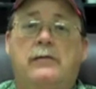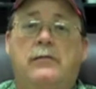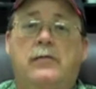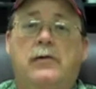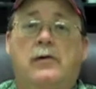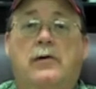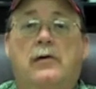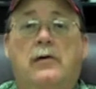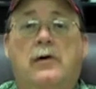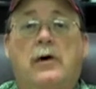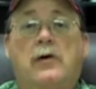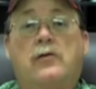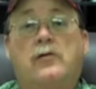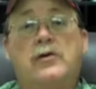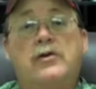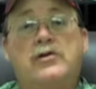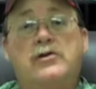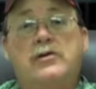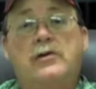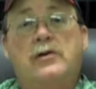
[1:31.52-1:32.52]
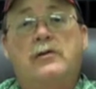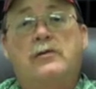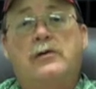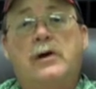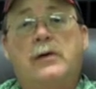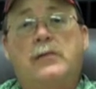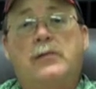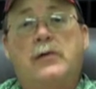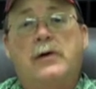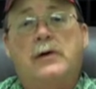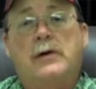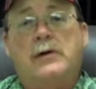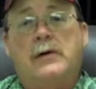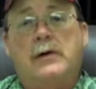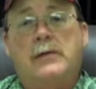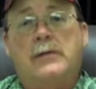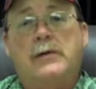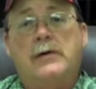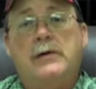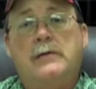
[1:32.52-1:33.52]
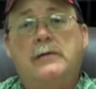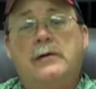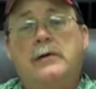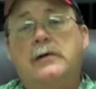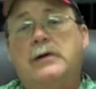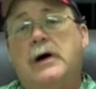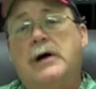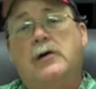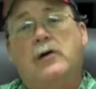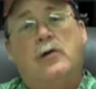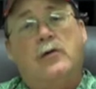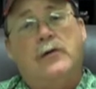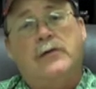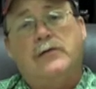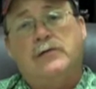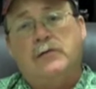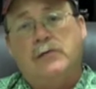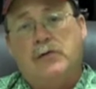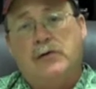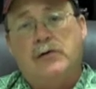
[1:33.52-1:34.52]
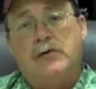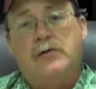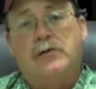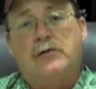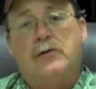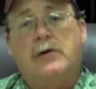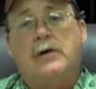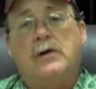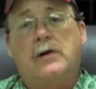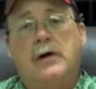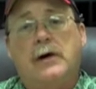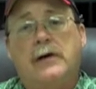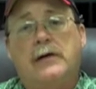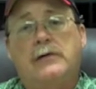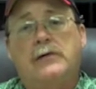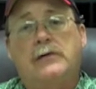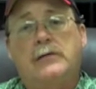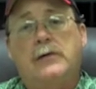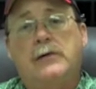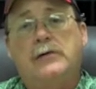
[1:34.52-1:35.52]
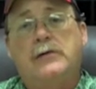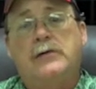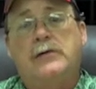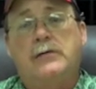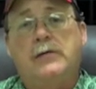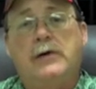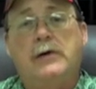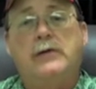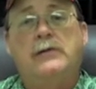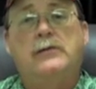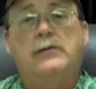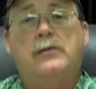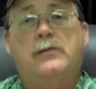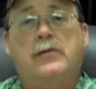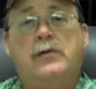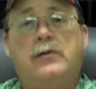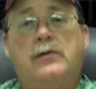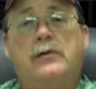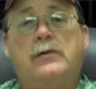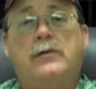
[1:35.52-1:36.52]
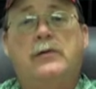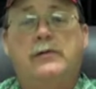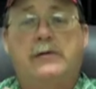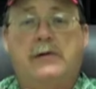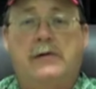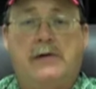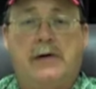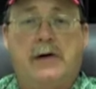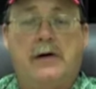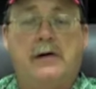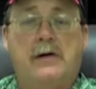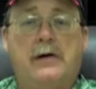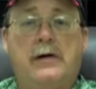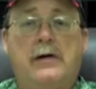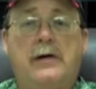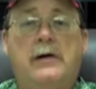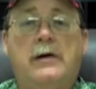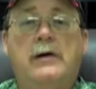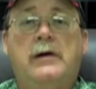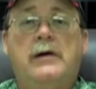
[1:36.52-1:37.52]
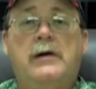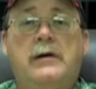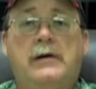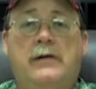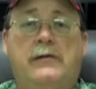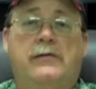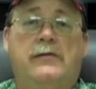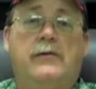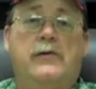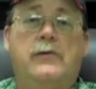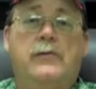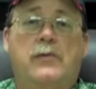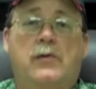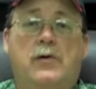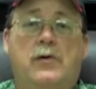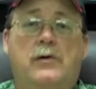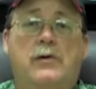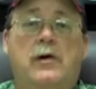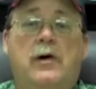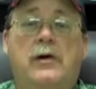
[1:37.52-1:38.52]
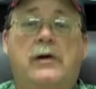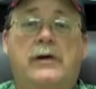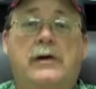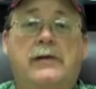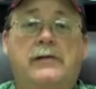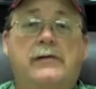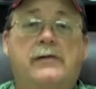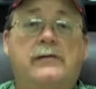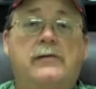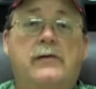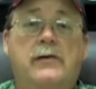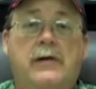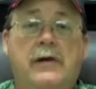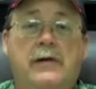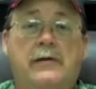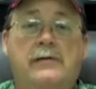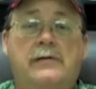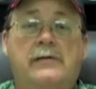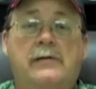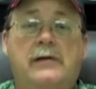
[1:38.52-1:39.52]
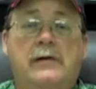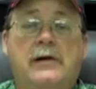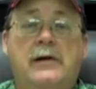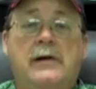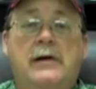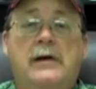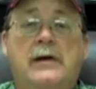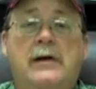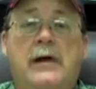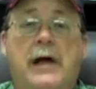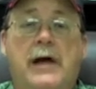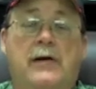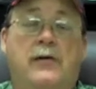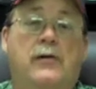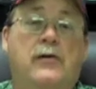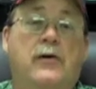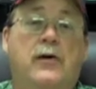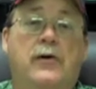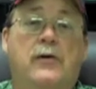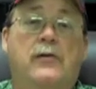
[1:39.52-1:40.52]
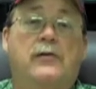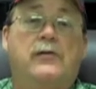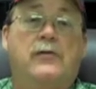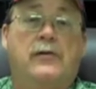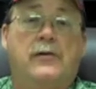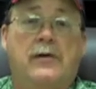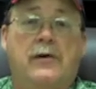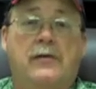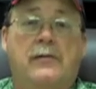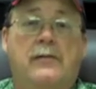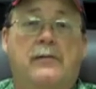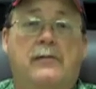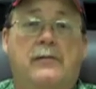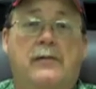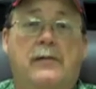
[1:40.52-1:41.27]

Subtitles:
We're all a Christian-owned operated company. Not always important to our clients, but to me it's important because integrity is very important. Our yes is our yes, and our no is our no.